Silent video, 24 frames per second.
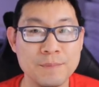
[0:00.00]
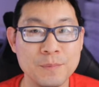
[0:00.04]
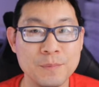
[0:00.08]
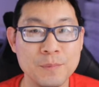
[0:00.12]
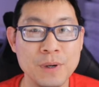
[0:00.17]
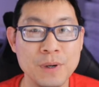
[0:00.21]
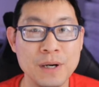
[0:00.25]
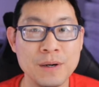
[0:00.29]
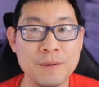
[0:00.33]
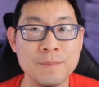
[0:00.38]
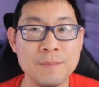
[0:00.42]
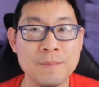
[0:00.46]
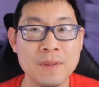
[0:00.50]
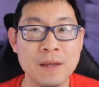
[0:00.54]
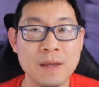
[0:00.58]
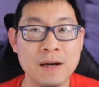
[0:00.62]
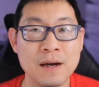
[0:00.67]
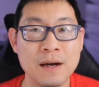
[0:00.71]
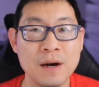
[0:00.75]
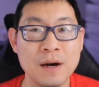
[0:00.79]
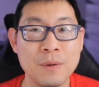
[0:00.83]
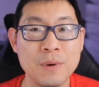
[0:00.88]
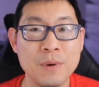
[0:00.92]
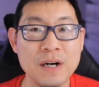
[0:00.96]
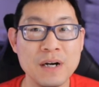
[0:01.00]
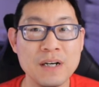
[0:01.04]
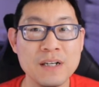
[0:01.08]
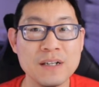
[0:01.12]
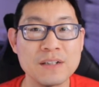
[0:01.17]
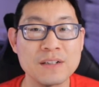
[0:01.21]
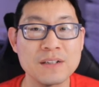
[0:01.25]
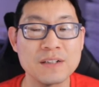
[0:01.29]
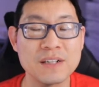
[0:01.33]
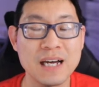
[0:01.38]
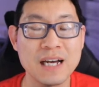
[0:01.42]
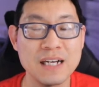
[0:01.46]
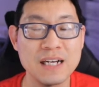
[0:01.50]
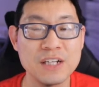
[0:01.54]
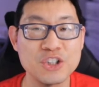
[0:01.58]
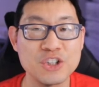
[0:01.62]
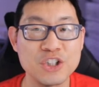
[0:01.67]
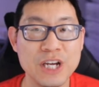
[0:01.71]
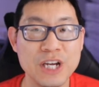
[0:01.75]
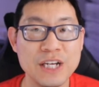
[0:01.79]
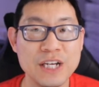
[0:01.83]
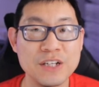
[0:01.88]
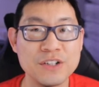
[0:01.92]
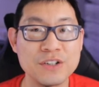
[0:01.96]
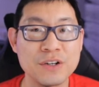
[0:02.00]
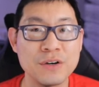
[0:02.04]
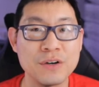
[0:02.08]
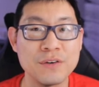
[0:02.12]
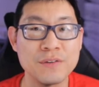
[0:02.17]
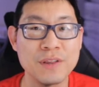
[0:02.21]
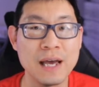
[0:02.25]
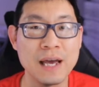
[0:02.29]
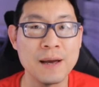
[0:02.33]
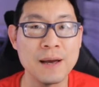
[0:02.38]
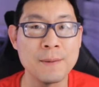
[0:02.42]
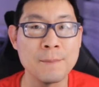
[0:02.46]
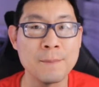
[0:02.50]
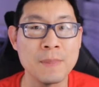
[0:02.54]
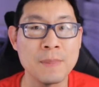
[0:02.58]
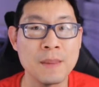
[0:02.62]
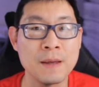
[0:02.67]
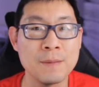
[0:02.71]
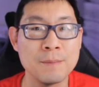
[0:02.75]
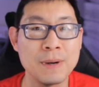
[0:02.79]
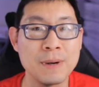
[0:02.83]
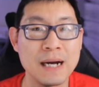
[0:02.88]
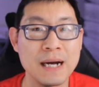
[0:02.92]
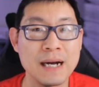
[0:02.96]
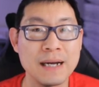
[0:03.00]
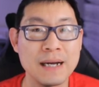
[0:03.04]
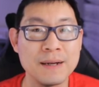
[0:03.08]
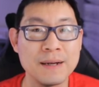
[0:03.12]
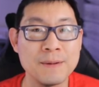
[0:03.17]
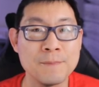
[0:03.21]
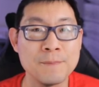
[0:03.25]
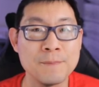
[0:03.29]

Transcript: Well, I wanted to kind of change all that by